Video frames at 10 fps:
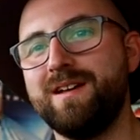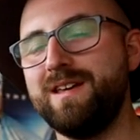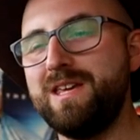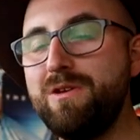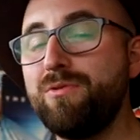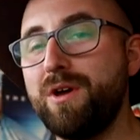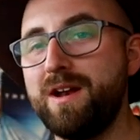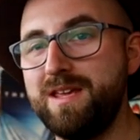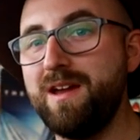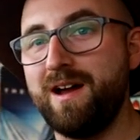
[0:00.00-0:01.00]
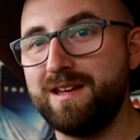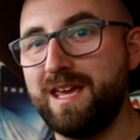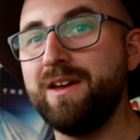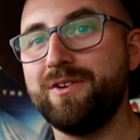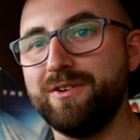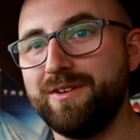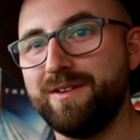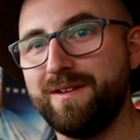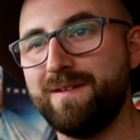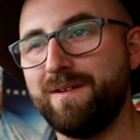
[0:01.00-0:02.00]
Like, you thought he got killed,
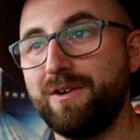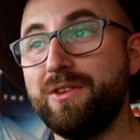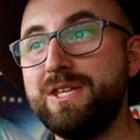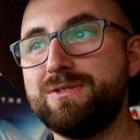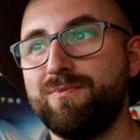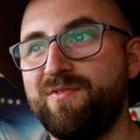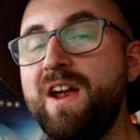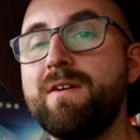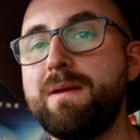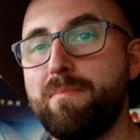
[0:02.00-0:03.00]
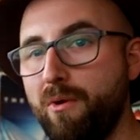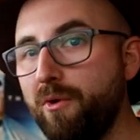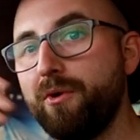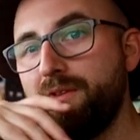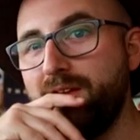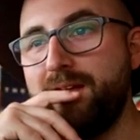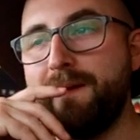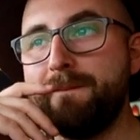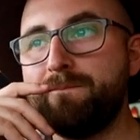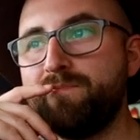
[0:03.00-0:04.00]
or at least very
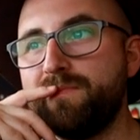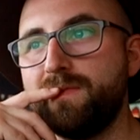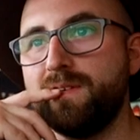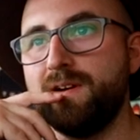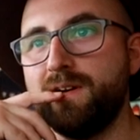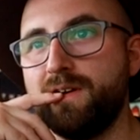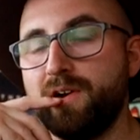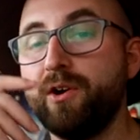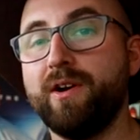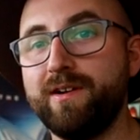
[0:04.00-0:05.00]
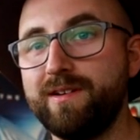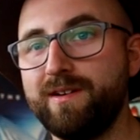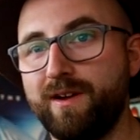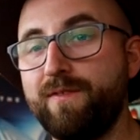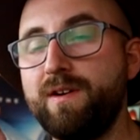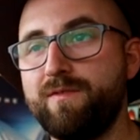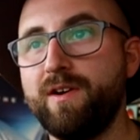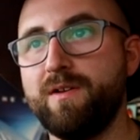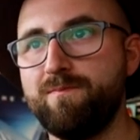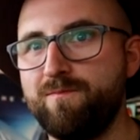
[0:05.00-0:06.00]
poorly uh, hurt, or very,
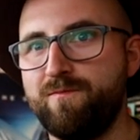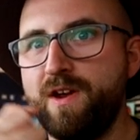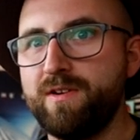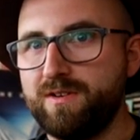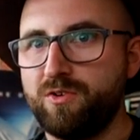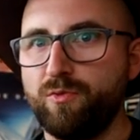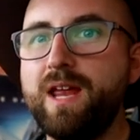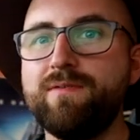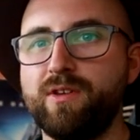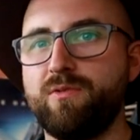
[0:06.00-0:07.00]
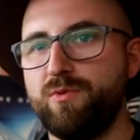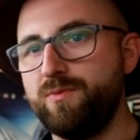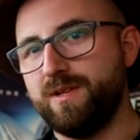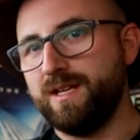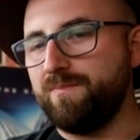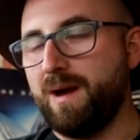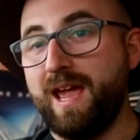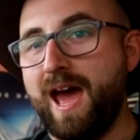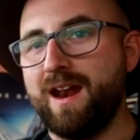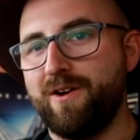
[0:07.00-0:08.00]
very, very gravely wounded by
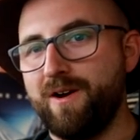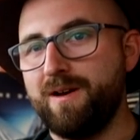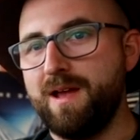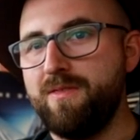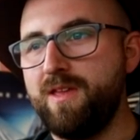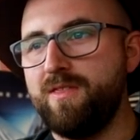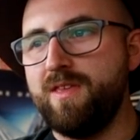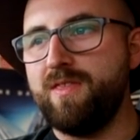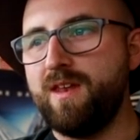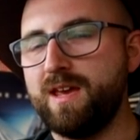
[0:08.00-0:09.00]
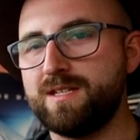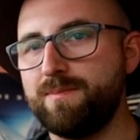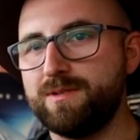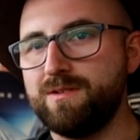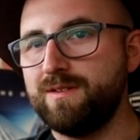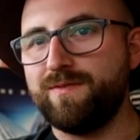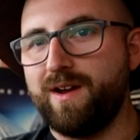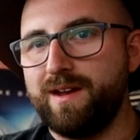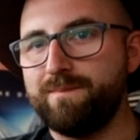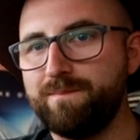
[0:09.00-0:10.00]
Adar. And then in the next episode, he's
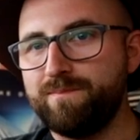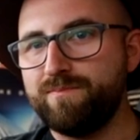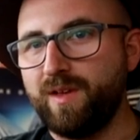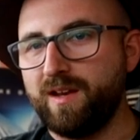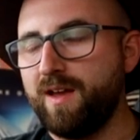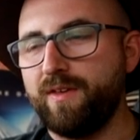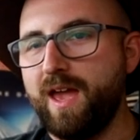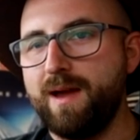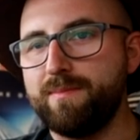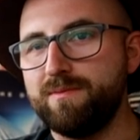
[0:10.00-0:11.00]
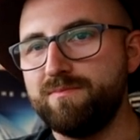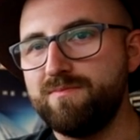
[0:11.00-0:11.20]
fine. Like, nothing happened.